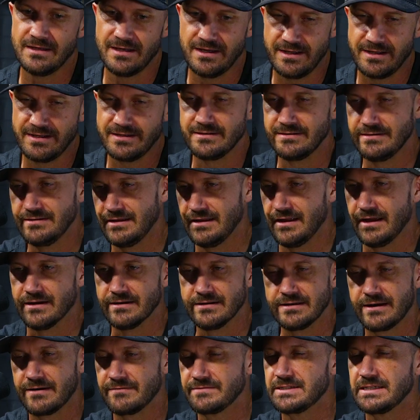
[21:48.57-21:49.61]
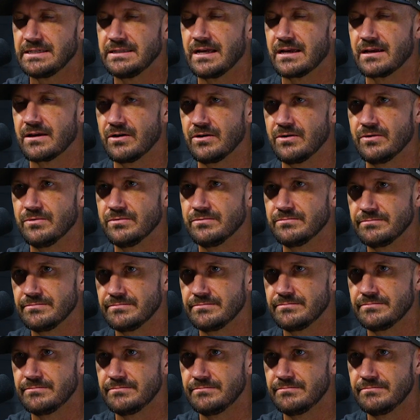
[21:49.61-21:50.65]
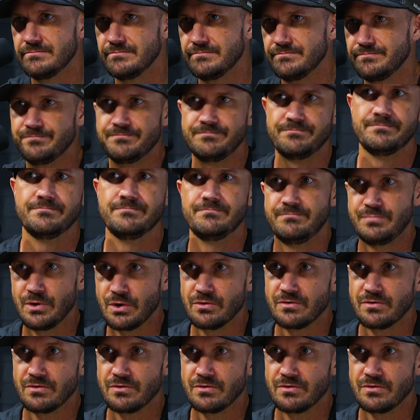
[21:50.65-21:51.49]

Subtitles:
I've seen that go both